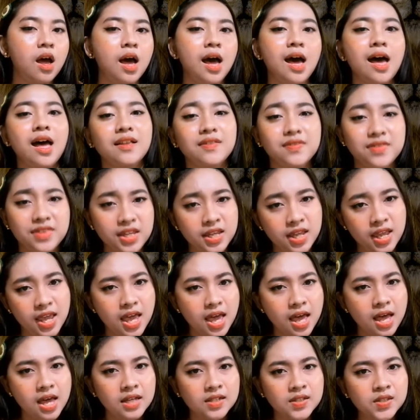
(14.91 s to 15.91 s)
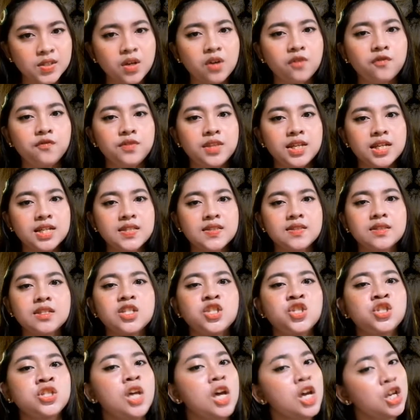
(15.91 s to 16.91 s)
At the end of this
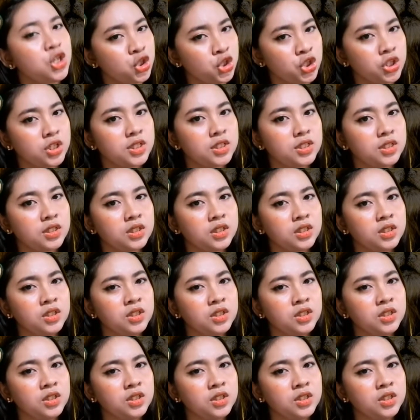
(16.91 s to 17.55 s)
discussion,